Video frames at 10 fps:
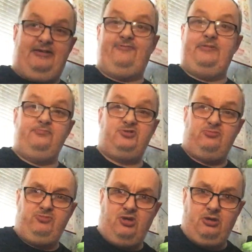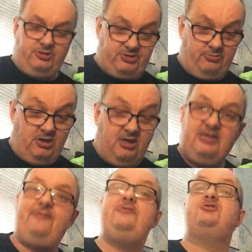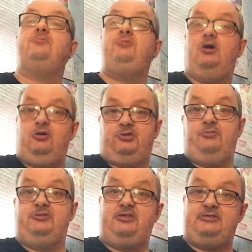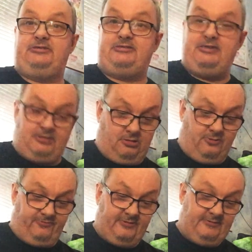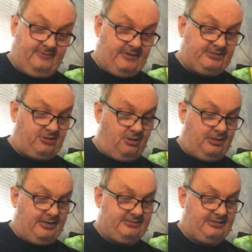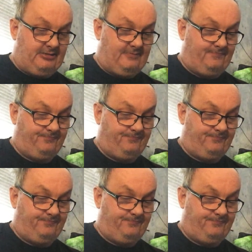Give him some Yorkshire 66 love. That's all I say.